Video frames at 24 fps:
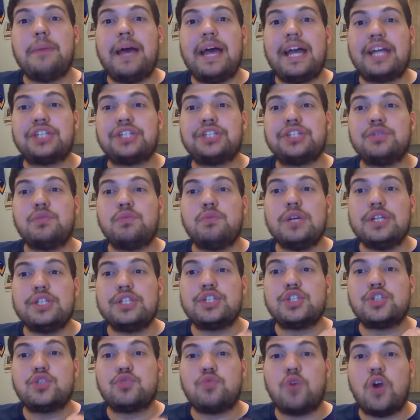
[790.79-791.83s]
action was
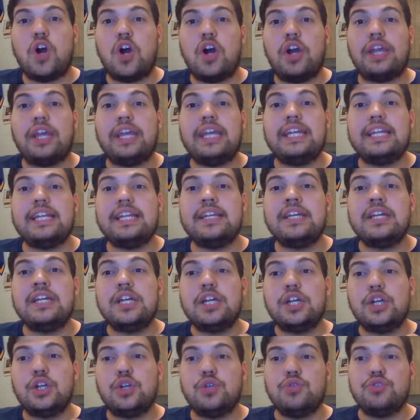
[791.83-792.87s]
strong in
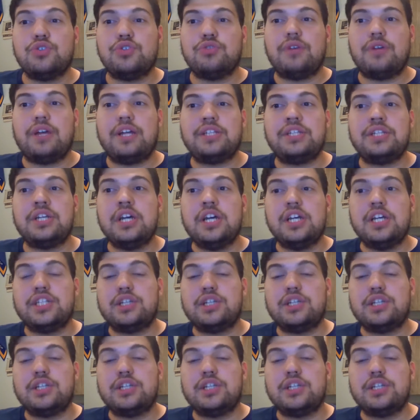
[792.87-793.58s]
Gujarat,